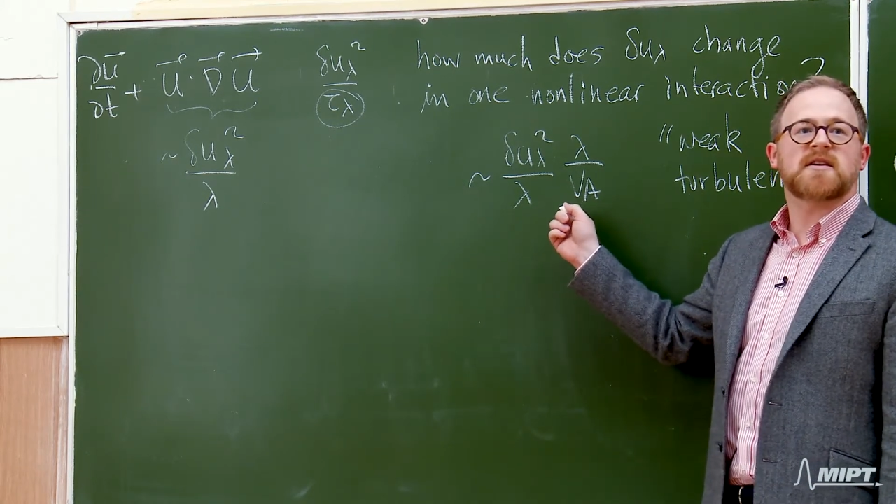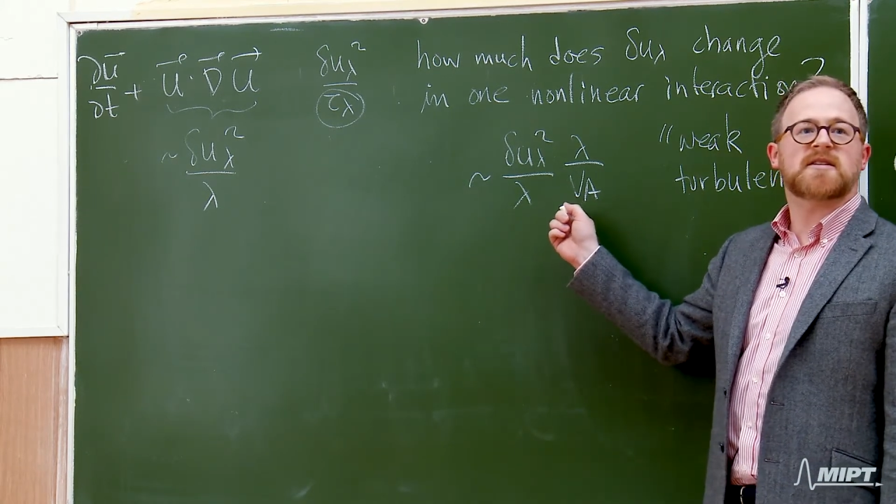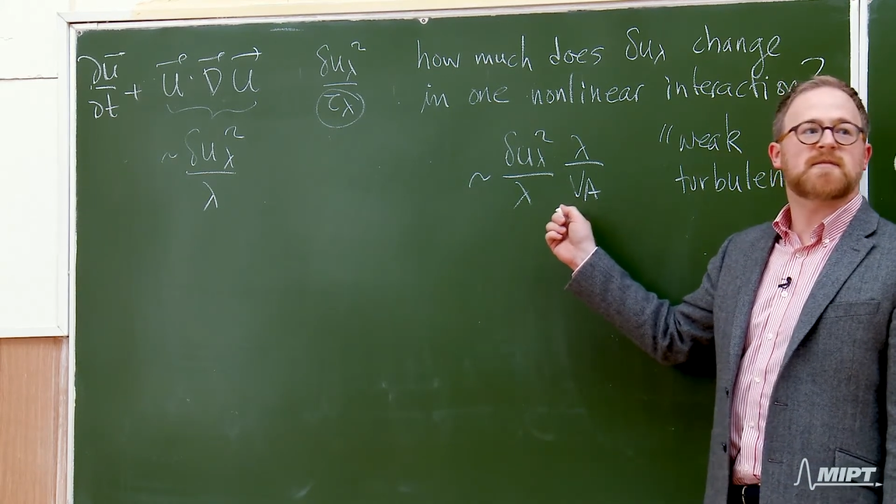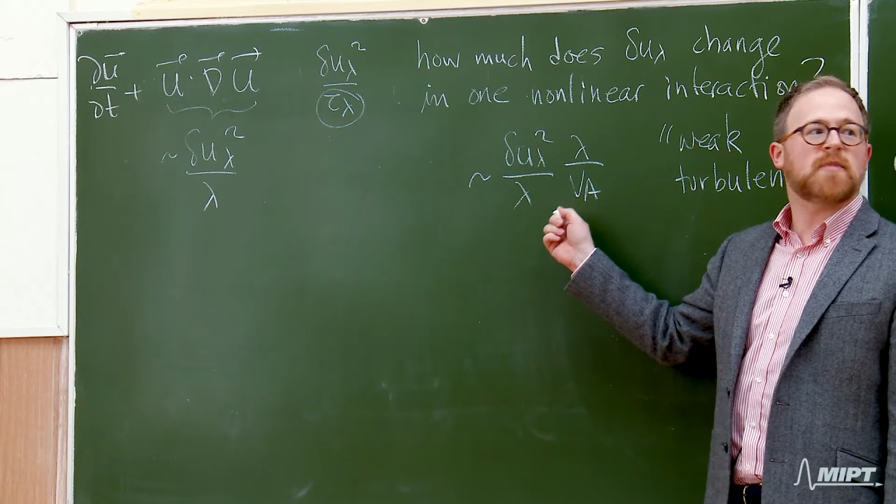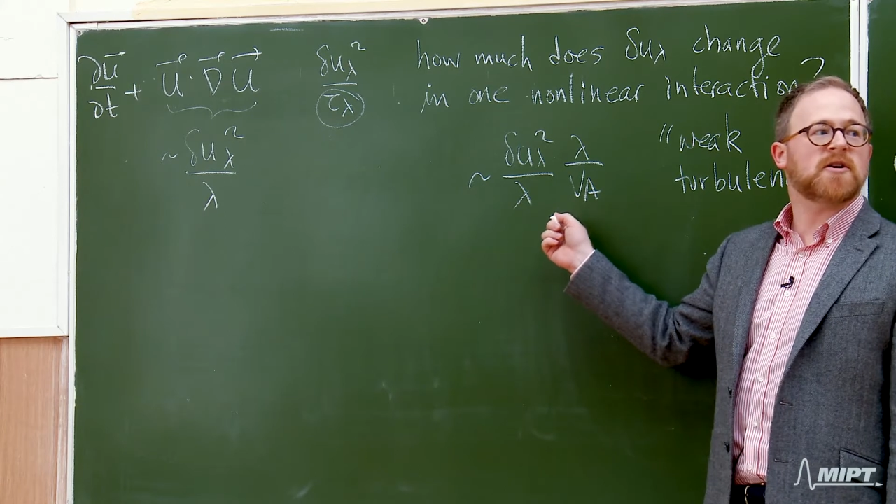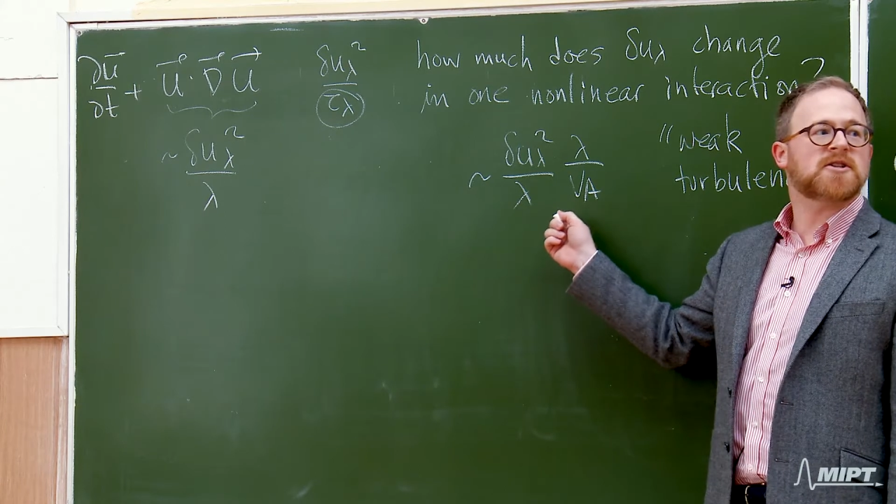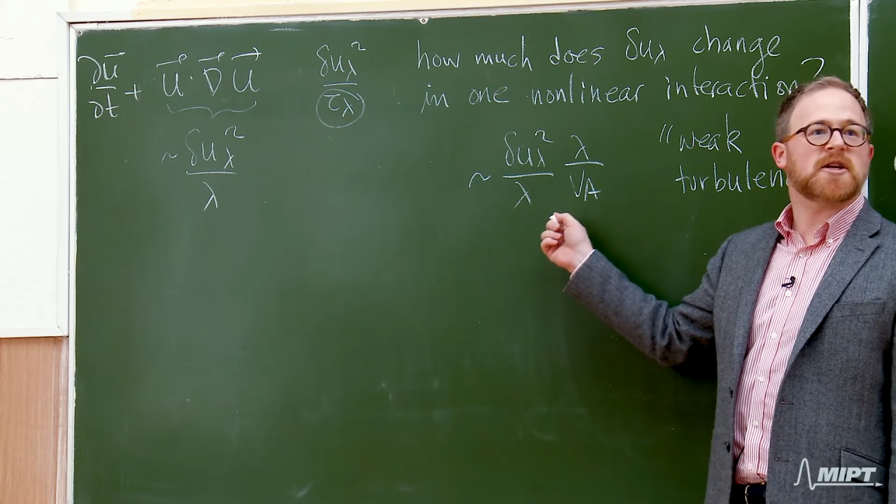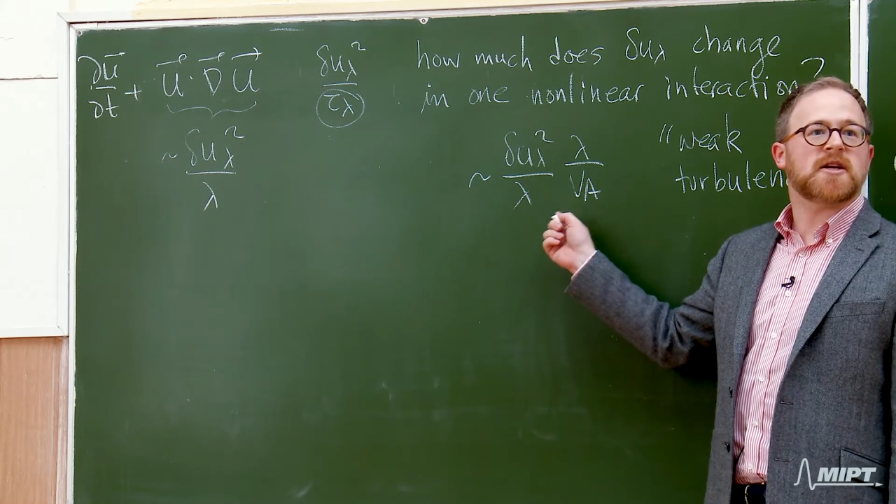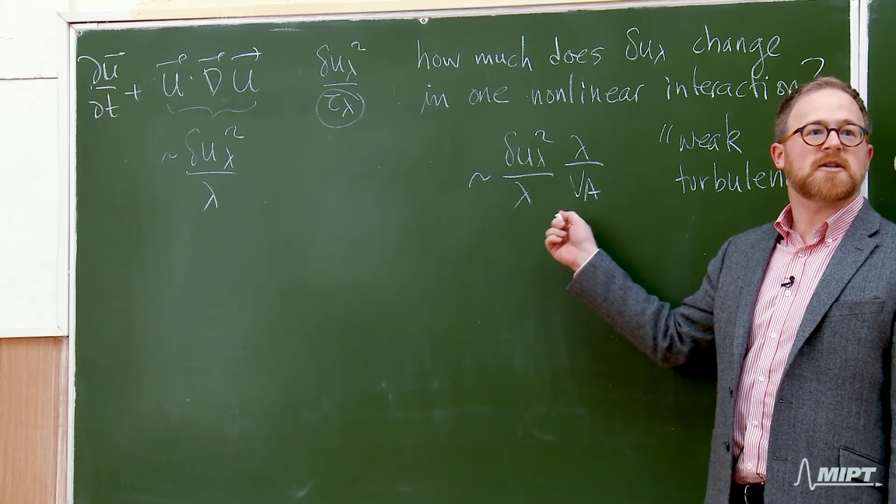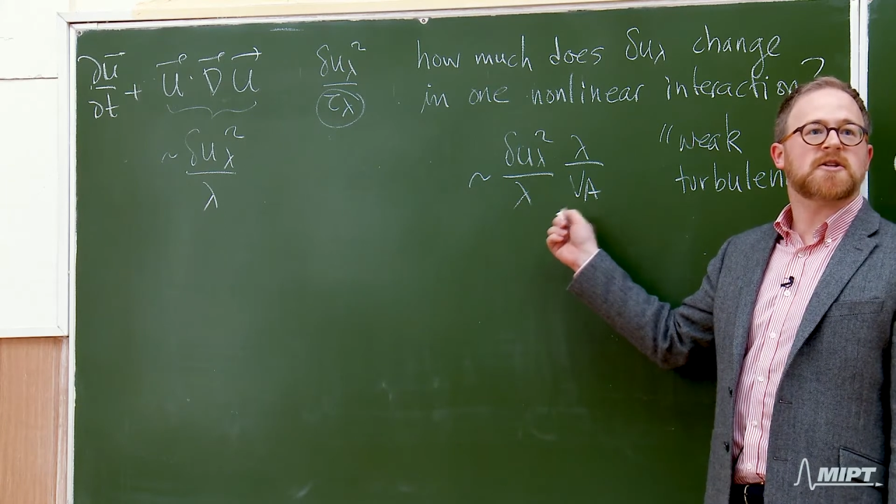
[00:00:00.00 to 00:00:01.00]
a small
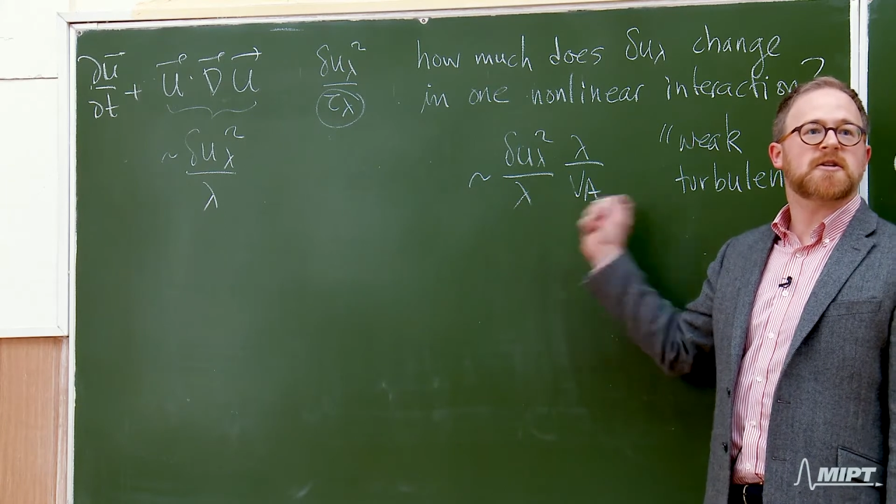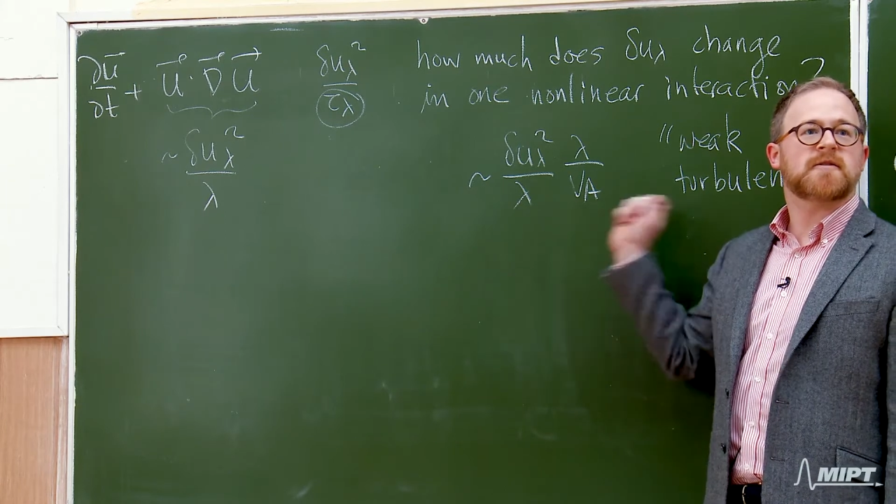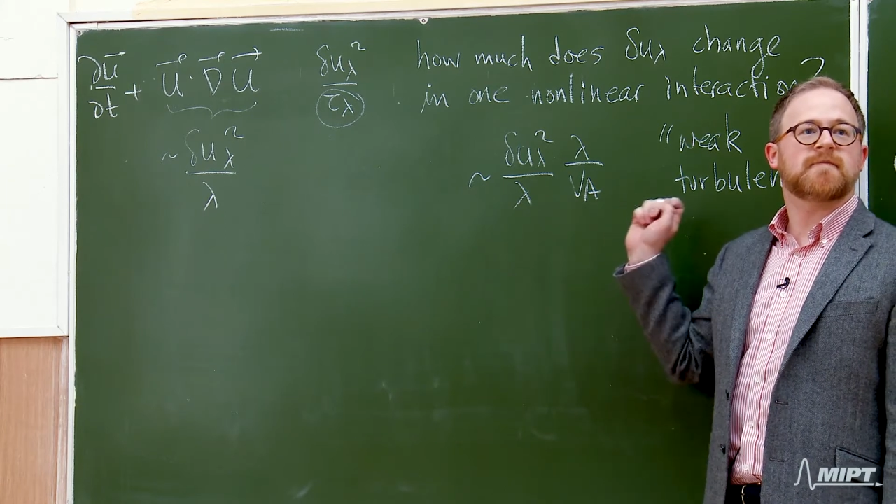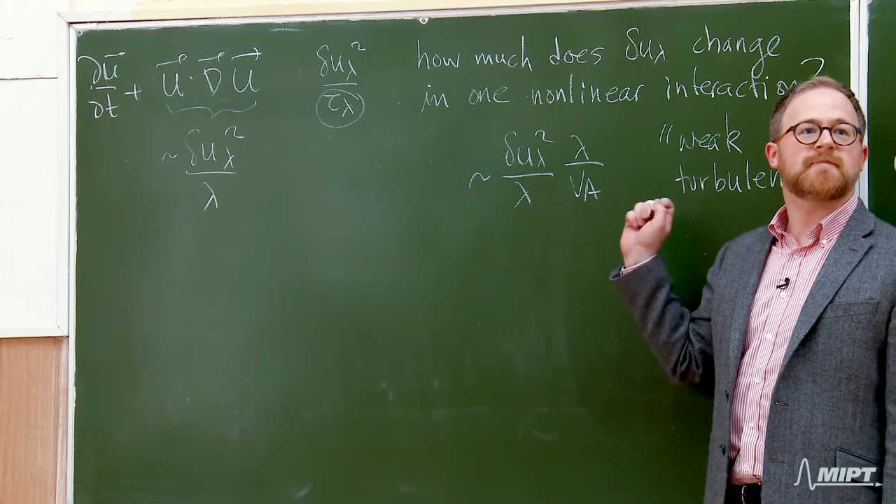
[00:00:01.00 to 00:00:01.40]
change.